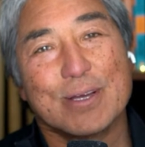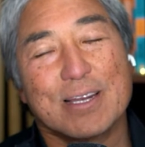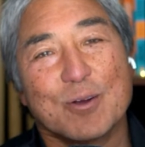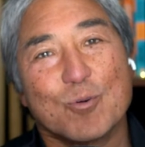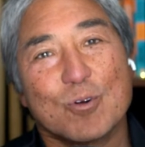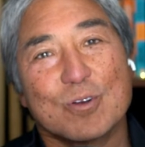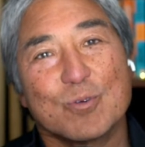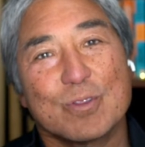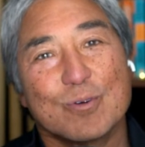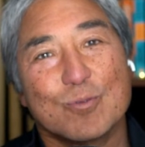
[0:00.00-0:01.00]
and I worked
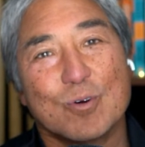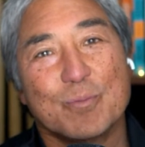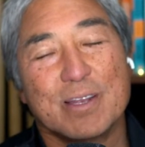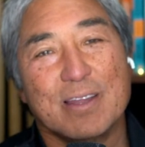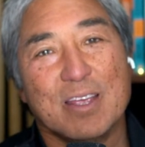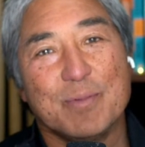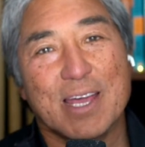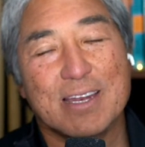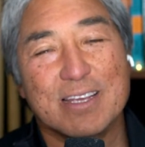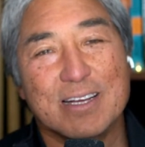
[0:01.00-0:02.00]
with a woman named
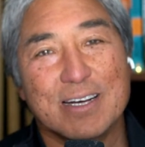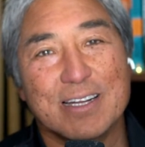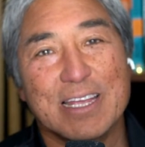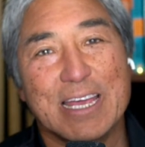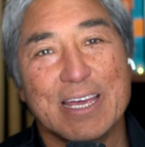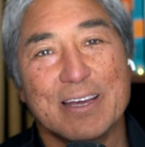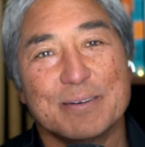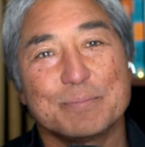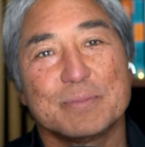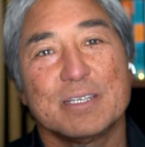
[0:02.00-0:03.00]
Andy
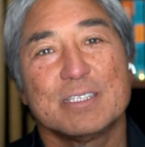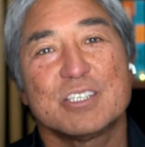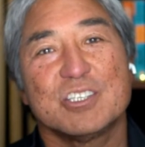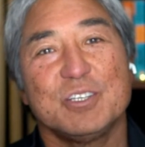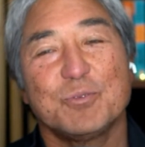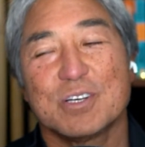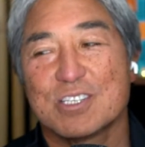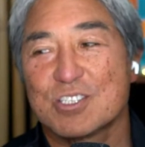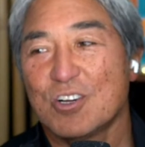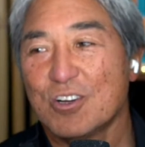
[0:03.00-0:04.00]
Cunningham, and she
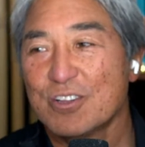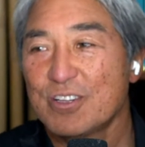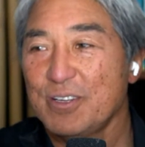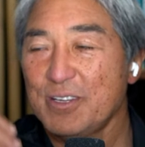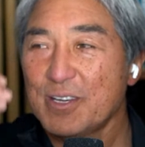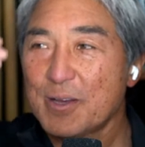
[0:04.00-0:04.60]
was on the